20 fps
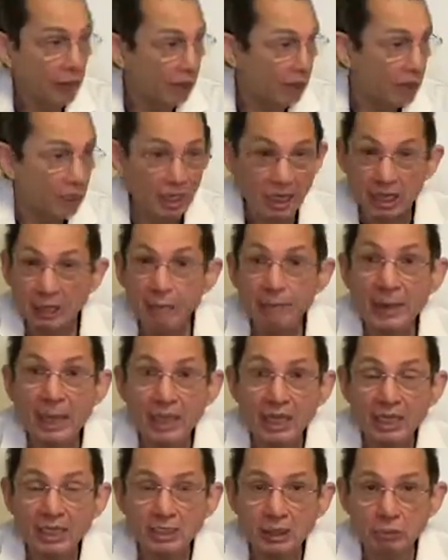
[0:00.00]
In my
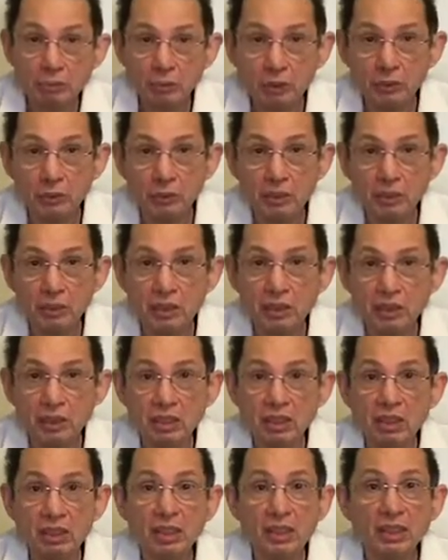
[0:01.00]
experience,
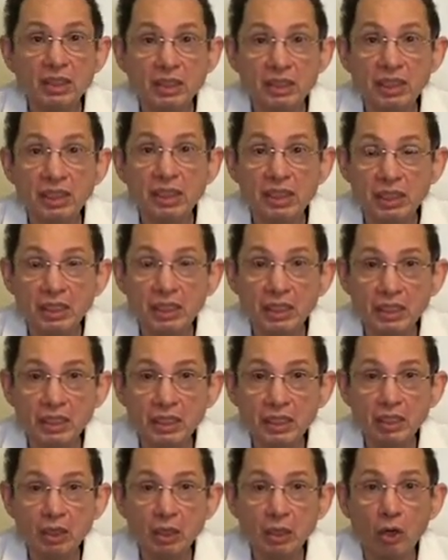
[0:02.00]
taking
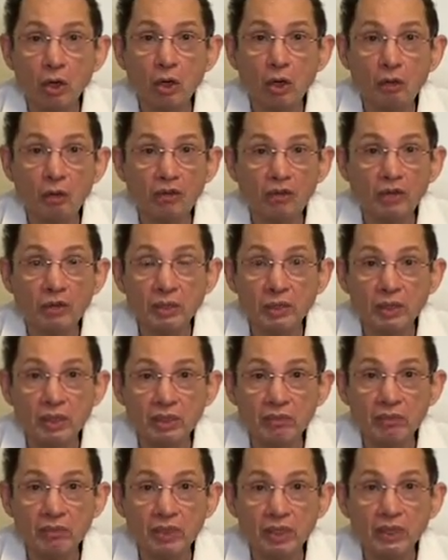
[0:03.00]
care of very
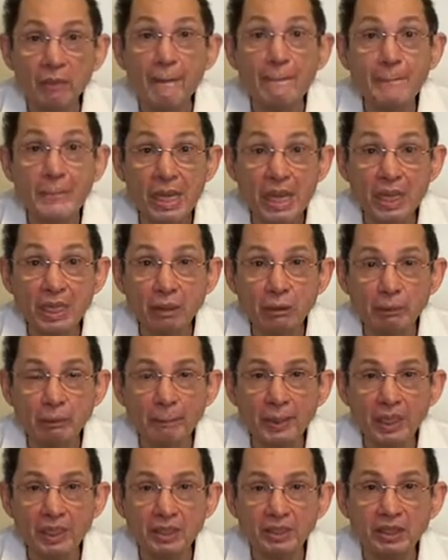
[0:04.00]
severe male
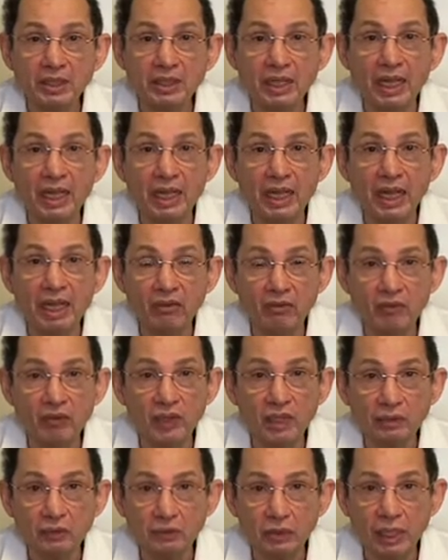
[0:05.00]
patients, I have
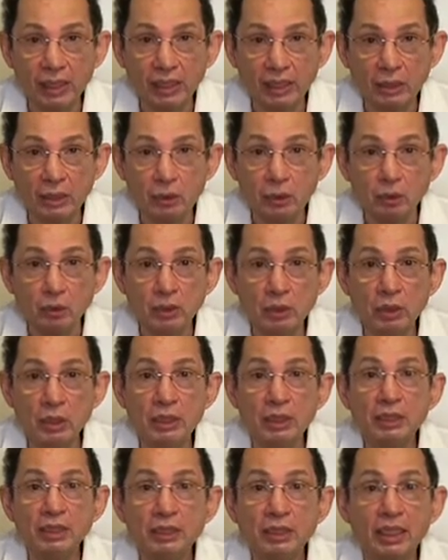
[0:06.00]
found out
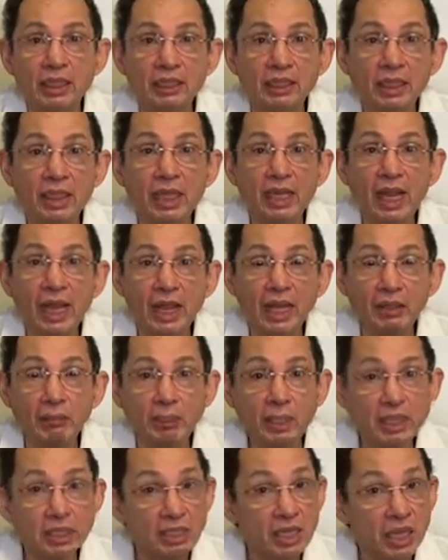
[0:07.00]
that they had
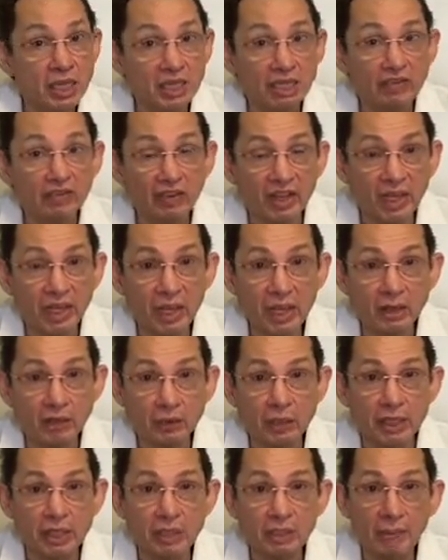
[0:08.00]
been taking
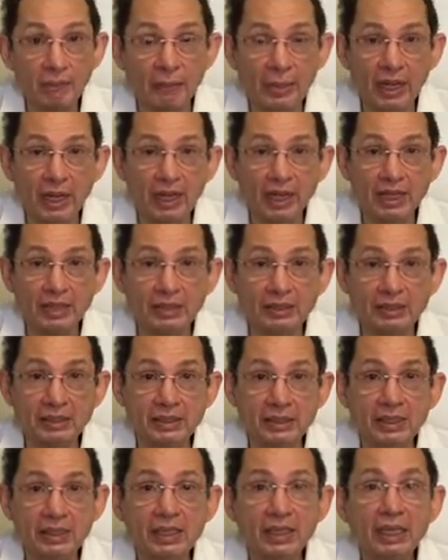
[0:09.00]
Viagra in the past,
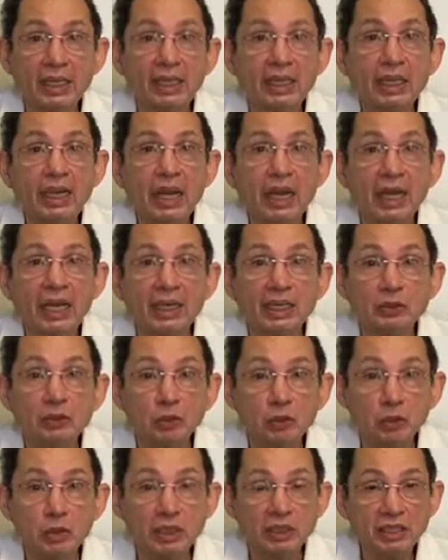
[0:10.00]
and as
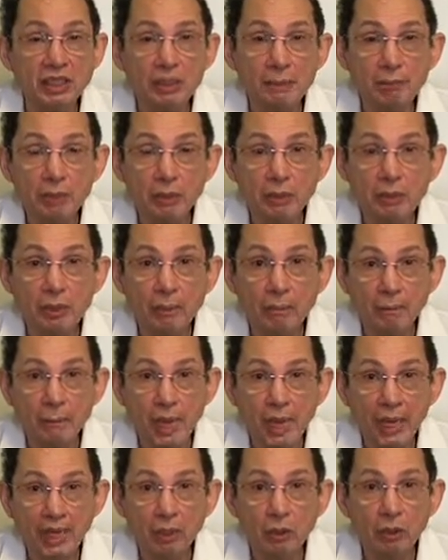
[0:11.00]
soon as I put them
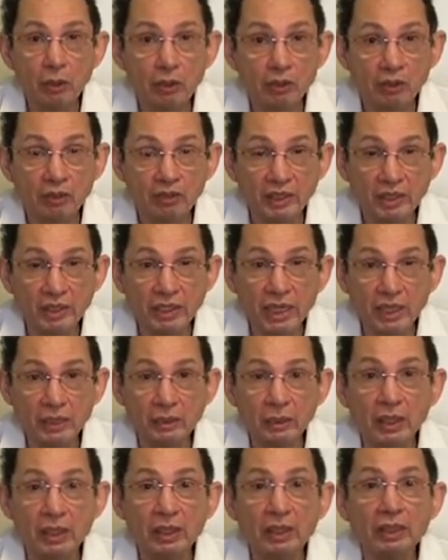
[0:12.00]
back on the
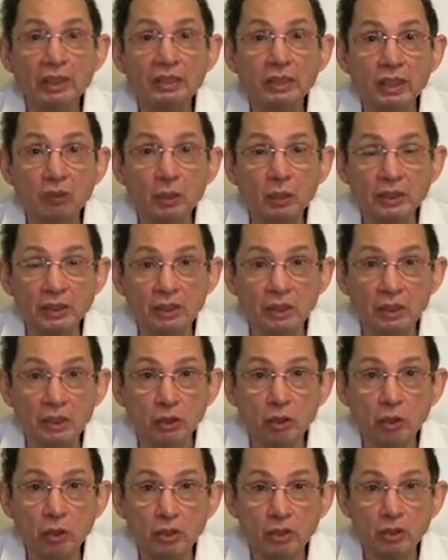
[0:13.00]
Viagra, there was a
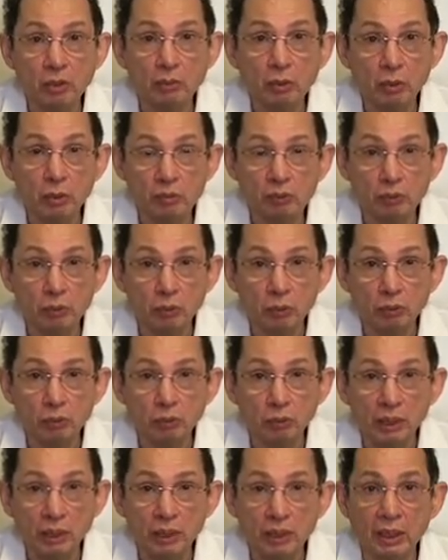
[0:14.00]
noticeable improvement.